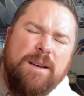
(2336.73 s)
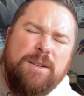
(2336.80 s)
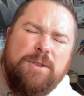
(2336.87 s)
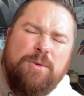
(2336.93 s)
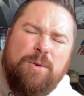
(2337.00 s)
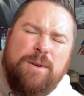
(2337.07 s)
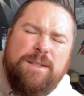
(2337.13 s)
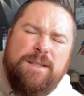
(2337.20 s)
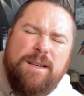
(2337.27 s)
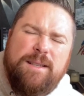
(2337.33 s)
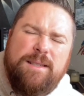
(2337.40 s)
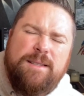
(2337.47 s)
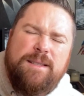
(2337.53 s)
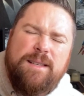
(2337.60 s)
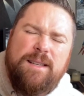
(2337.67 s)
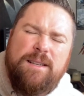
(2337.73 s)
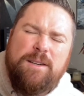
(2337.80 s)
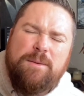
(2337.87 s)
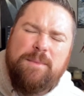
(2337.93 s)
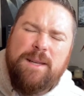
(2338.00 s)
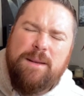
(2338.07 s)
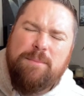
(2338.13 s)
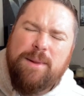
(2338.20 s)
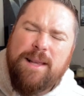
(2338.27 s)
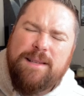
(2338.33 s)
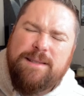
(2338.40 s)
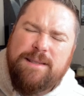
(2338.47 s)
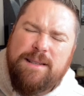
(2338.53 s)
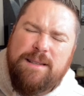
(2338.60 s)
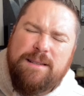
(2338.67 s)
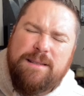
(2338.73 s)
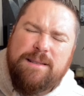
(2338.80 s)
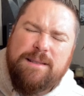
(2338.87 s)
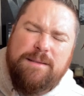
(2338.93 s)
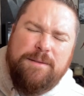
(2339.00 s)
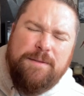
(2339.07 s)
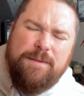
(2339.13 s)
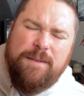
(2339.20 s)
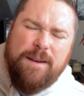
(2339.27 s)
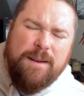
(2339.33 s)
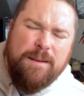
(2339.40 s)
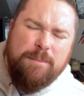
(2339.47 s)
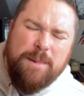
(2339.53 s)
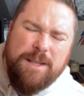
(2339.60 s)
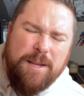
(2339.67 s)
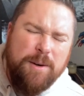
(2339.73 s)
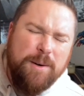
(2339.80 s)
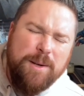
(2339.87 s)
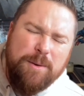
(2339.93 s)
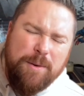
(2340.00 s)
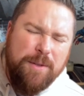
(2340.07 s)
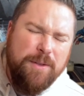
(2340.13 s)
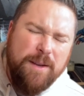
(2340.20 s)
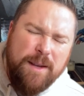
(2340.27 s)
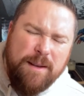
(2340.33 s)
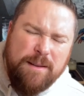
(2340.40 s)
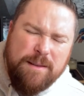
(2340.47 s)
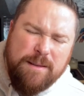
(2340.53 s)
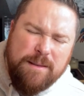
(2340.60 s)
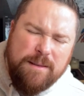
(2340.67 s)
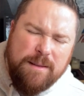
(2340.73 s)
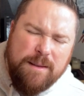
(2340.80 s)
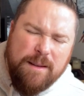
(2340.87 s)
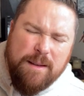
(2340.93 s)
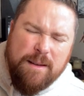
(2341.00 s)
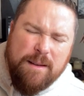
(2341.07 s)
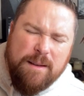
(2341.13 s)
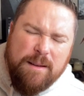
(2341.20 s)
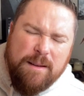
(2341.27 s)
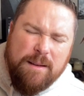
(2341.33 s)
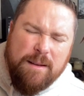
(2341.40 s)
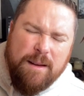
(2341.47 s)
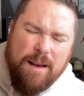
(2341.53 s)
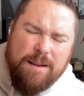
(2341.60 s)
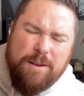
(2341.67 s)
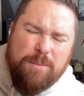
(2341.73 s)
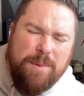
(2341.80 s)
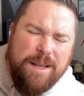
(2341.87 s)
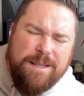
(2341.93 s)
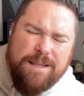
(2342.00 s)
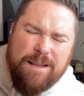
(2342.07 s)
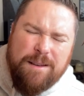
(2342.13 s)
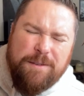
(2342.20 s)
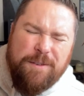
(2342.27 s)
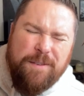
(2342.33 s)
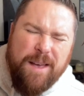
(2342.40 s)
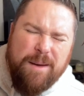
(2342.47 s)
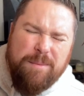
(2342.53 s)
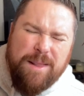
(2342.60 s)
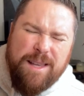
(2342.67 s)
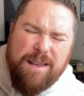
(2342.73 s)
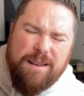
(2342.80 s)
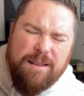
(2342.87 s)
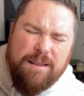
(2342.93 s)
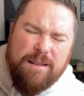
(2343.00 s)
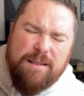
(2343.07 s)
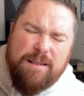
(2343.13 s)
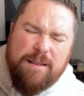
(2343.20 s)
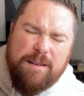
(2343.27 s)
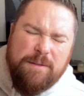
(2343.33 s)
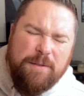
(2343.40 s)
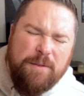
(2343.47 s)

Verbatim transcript: towards us and your many blessings of uh, material things. God, your blessing of family and